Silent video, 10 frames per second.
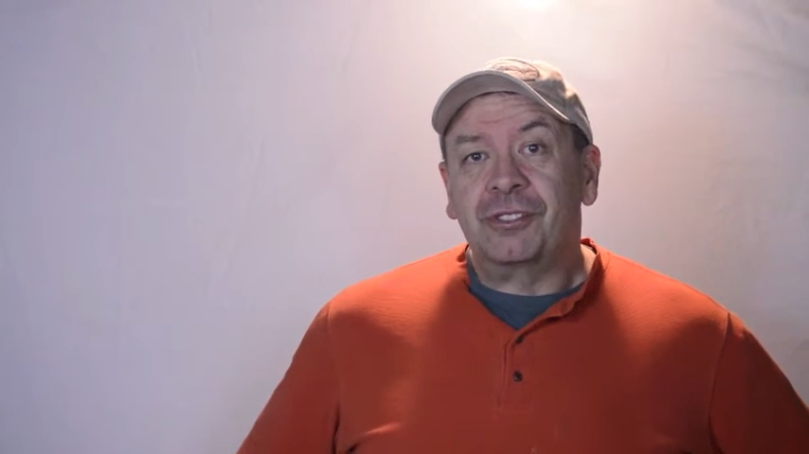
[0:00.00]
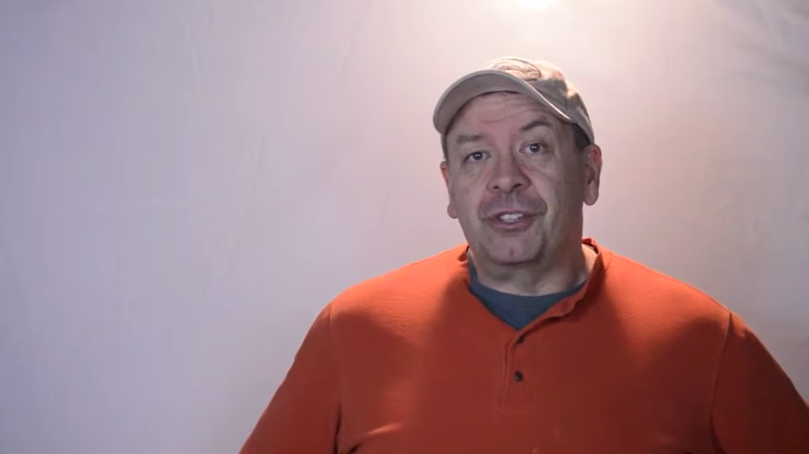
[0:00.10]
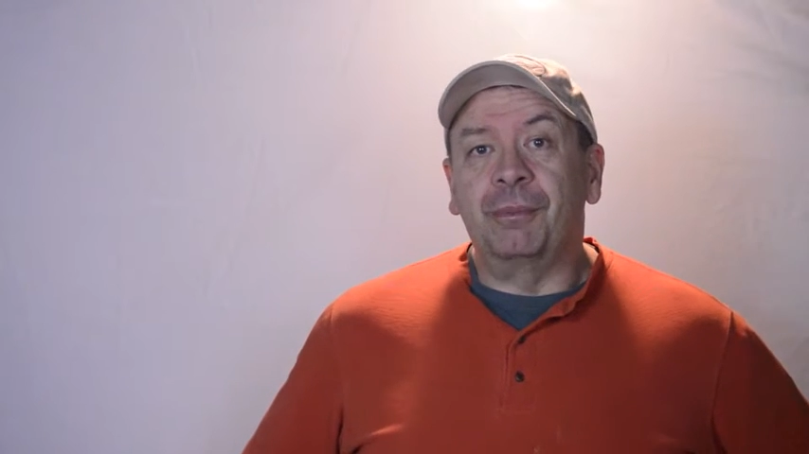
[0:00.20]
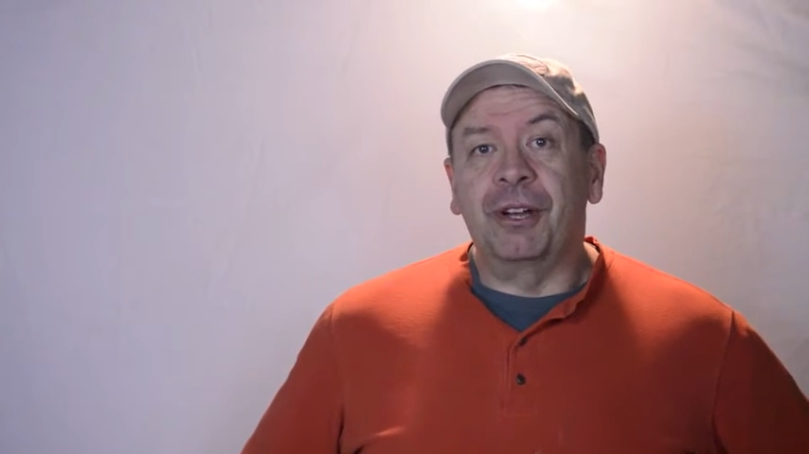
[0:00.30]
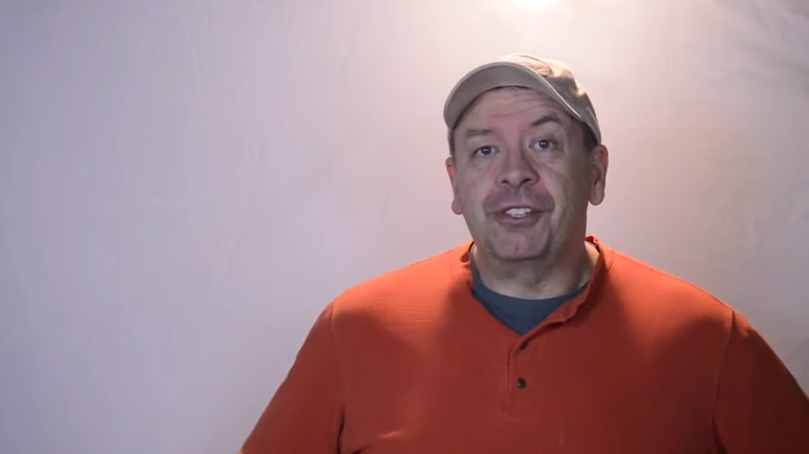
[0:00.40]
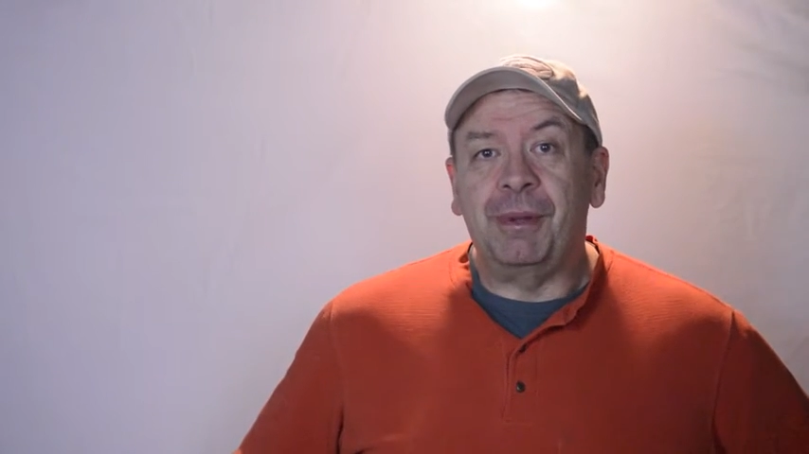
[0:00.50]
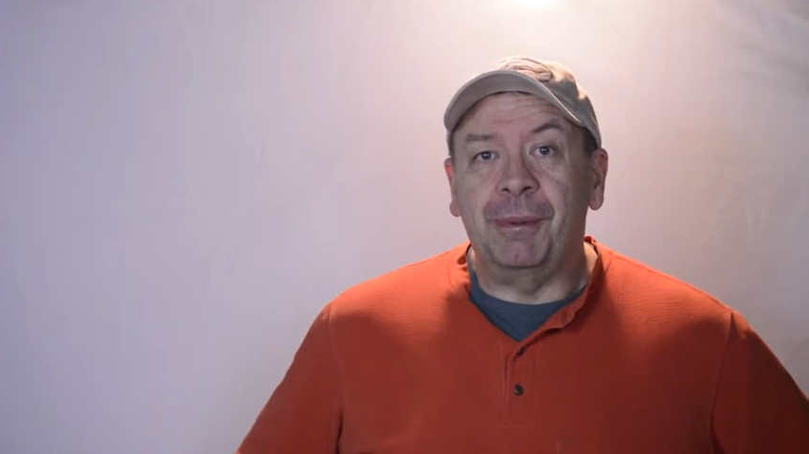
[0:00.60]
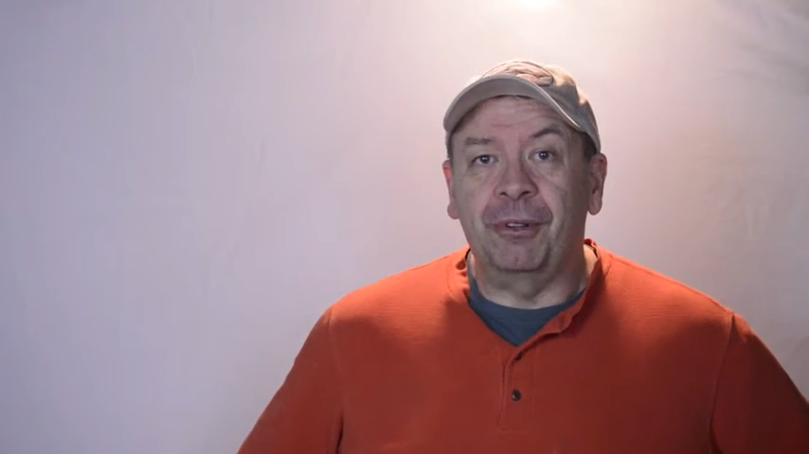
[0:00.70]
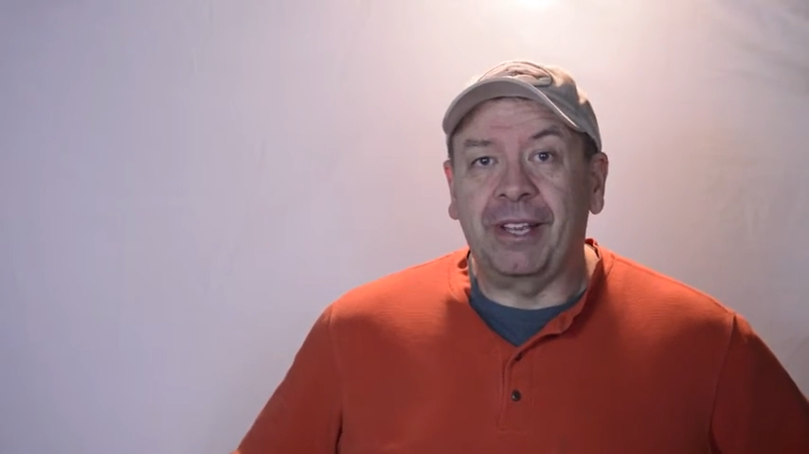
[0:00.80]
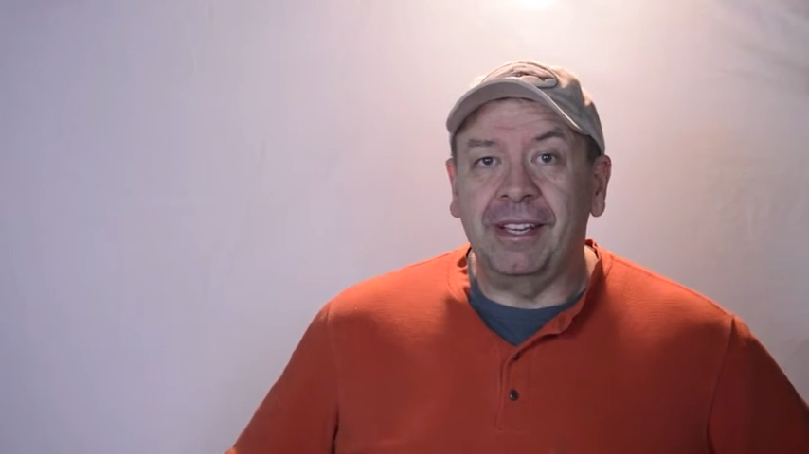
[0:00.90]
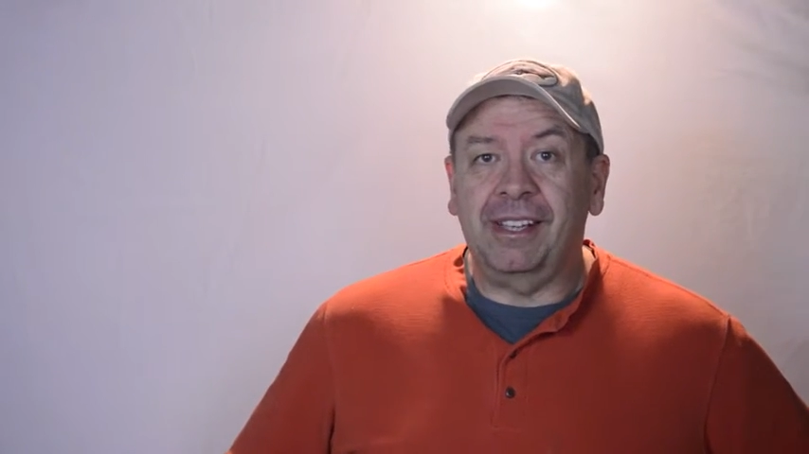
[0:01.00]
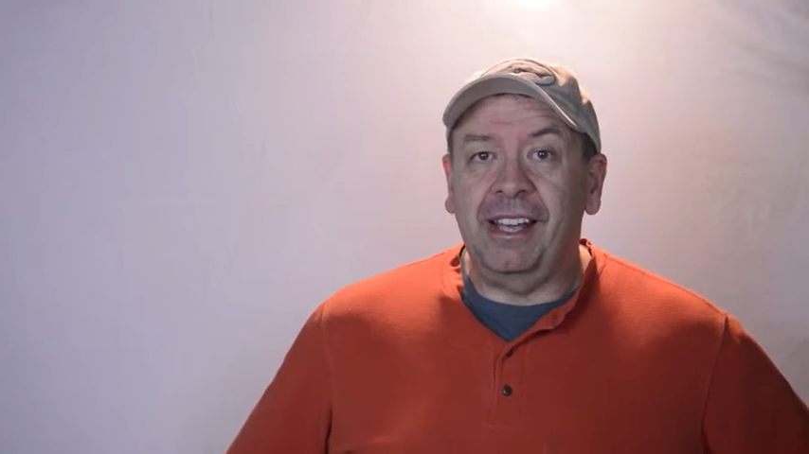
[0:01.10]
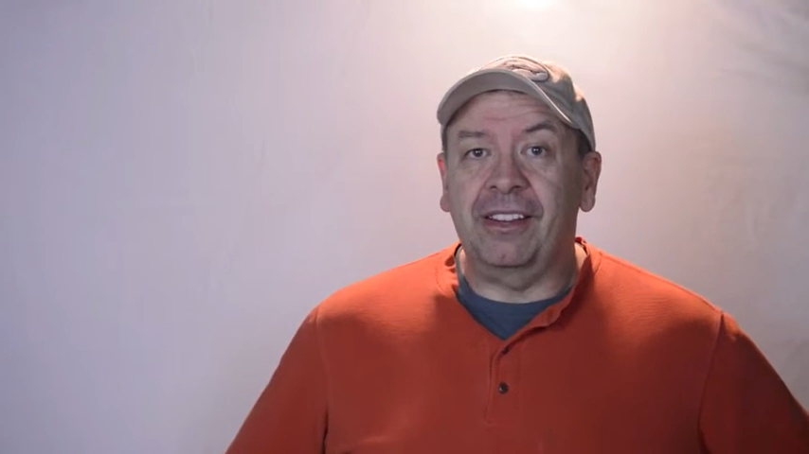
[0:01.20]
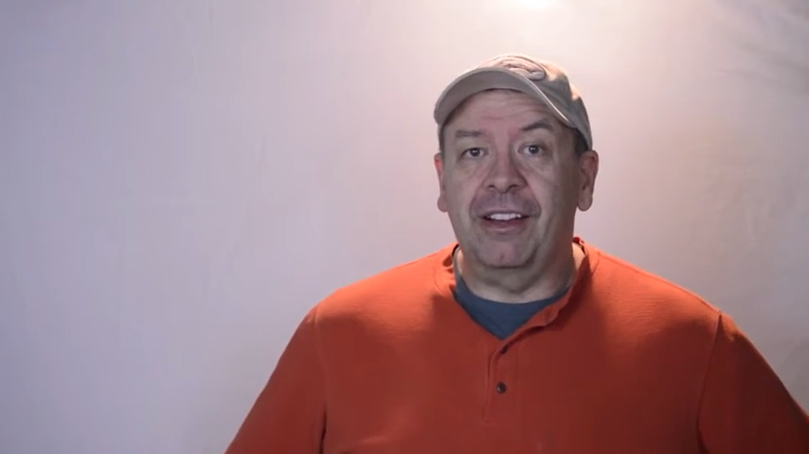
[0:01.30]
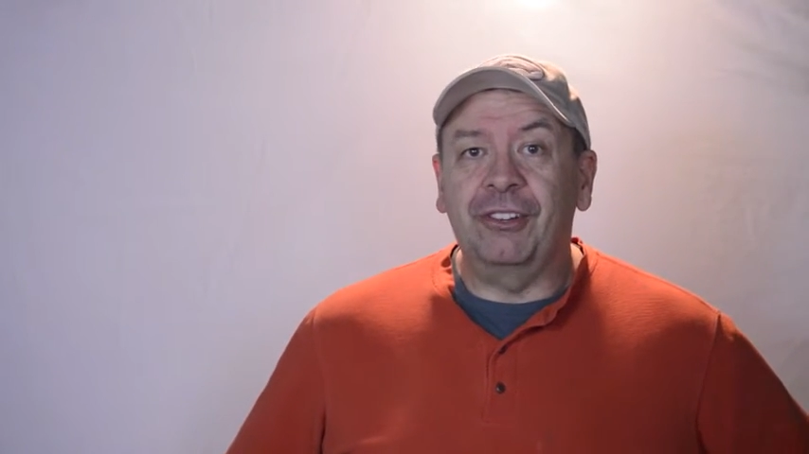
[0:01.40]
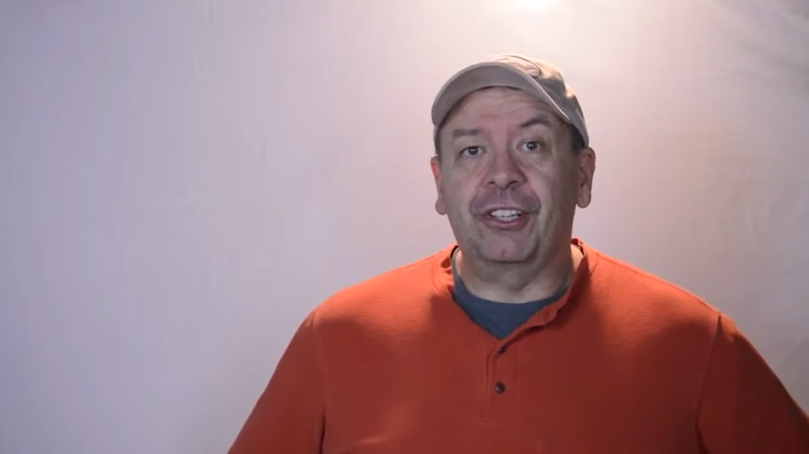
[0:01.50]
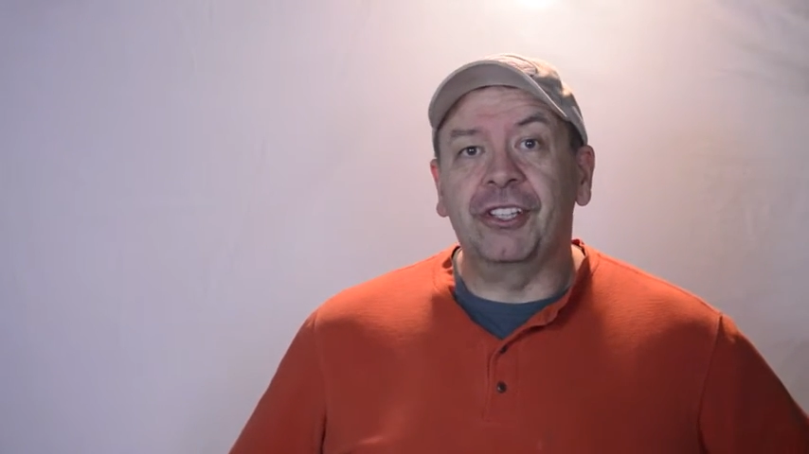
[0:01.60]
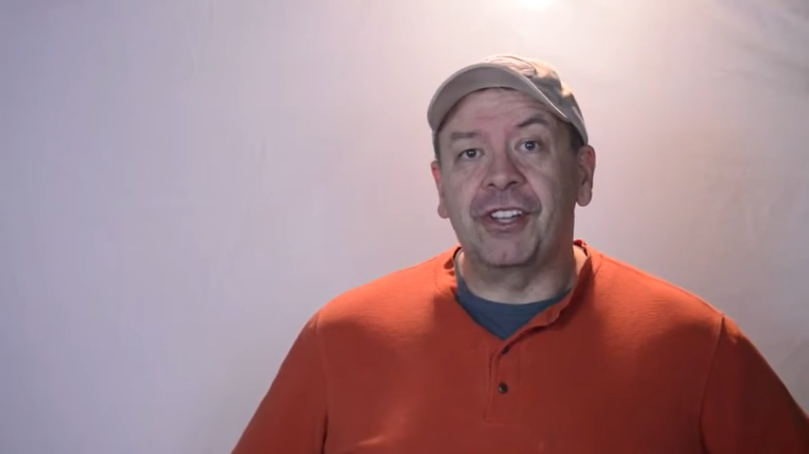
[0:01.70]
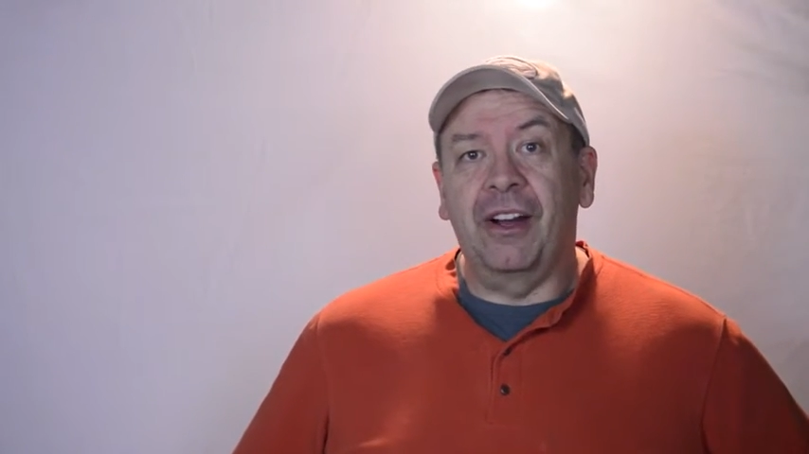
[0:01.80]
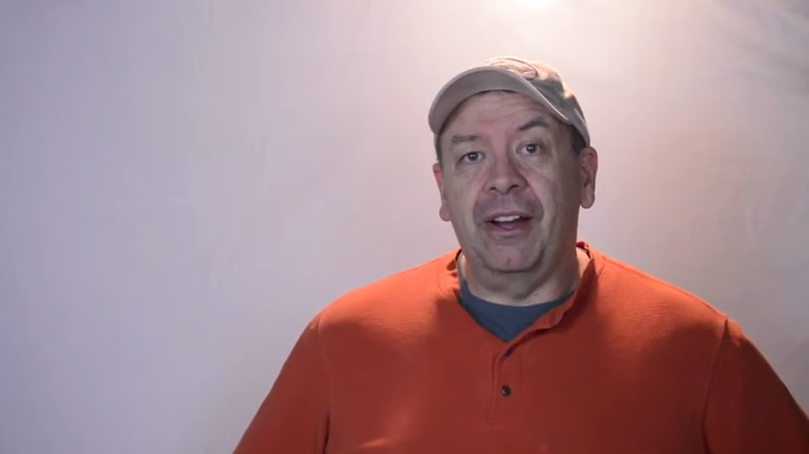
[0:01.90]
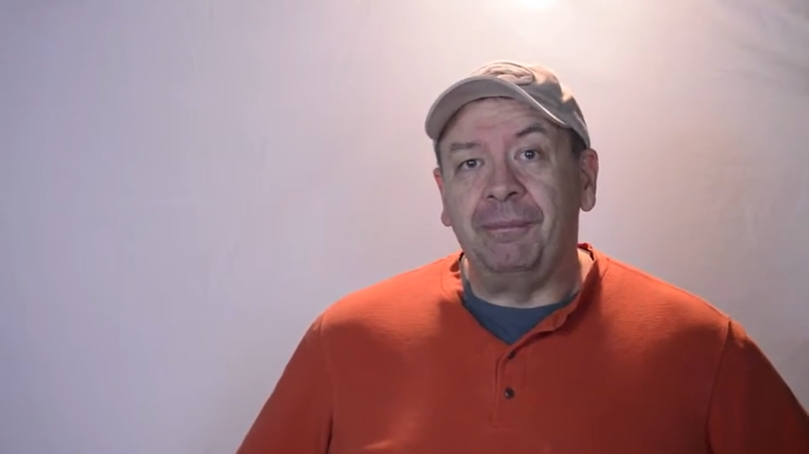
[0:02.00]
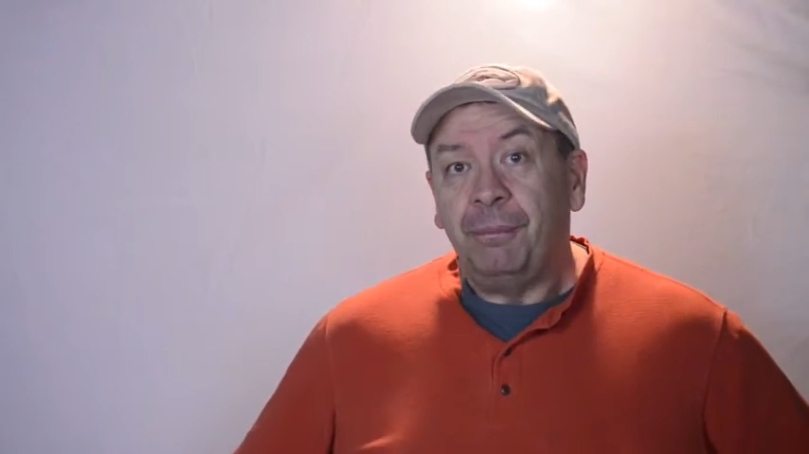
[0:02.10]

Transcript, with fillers: It's a good bunch of people getting together, having a good time.